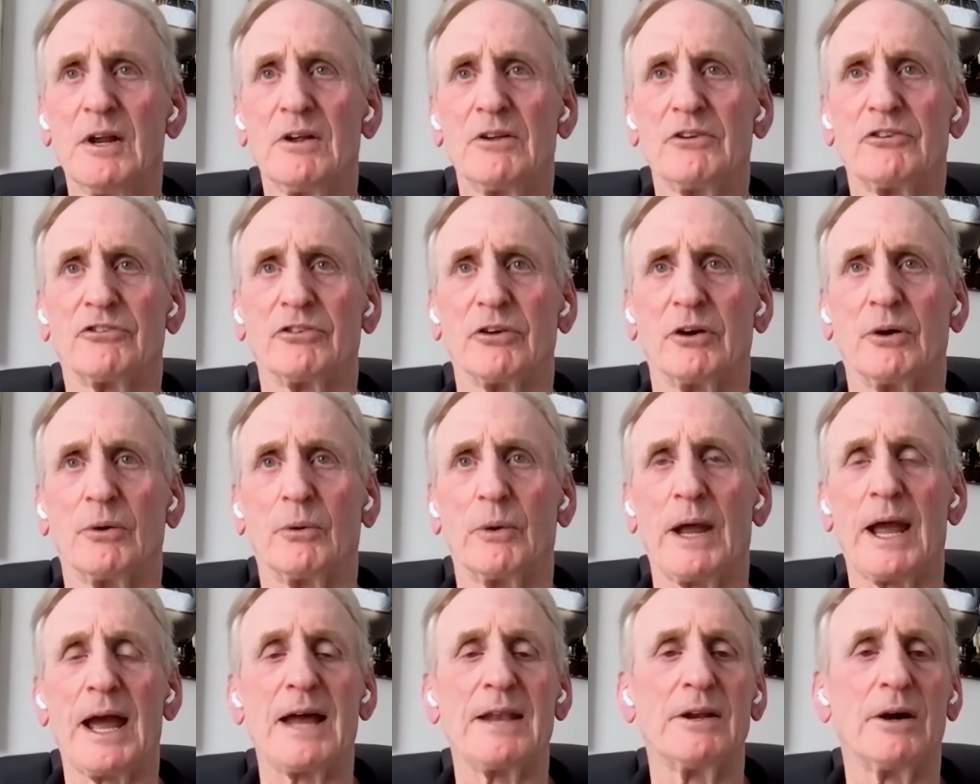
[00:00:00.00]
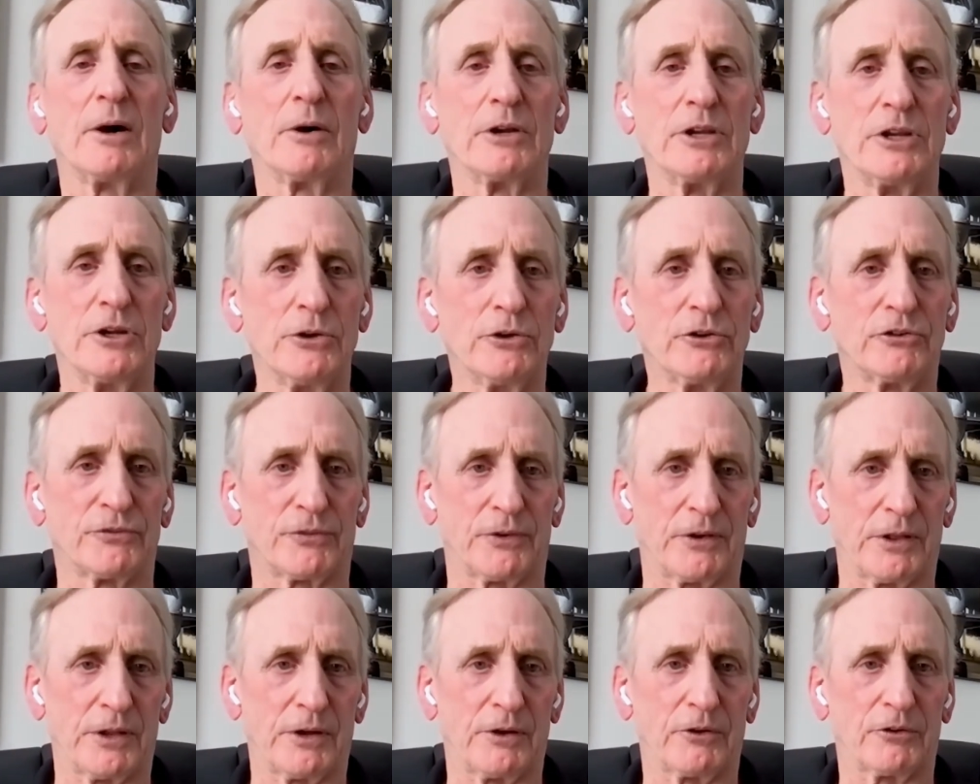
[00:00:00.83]
So we had no use
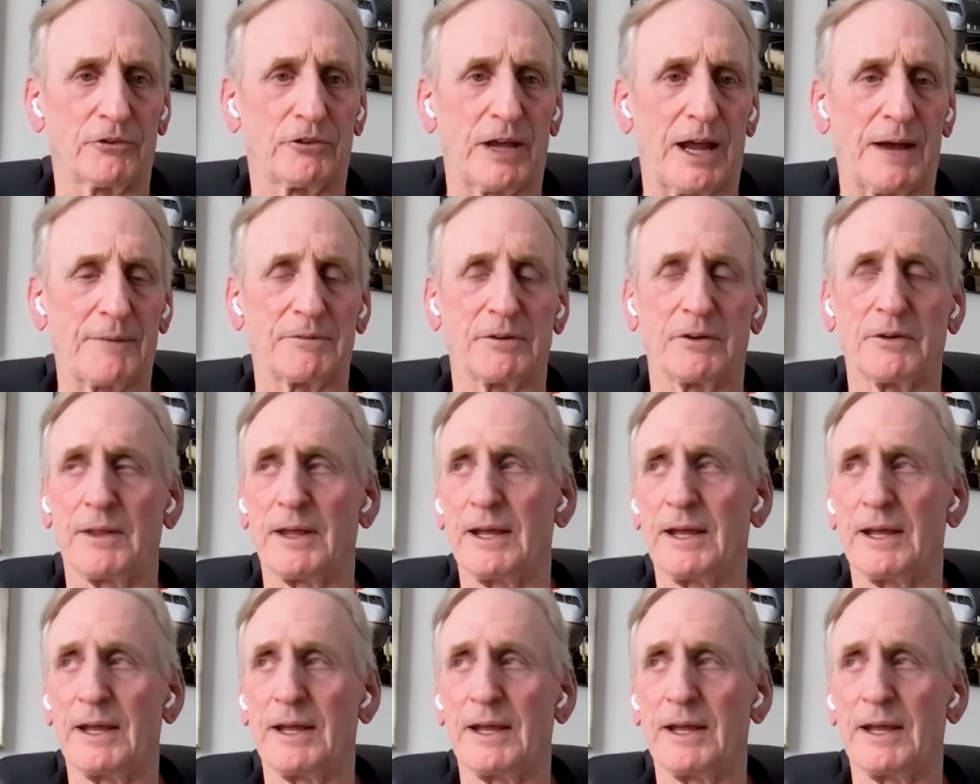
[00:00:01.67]
for those after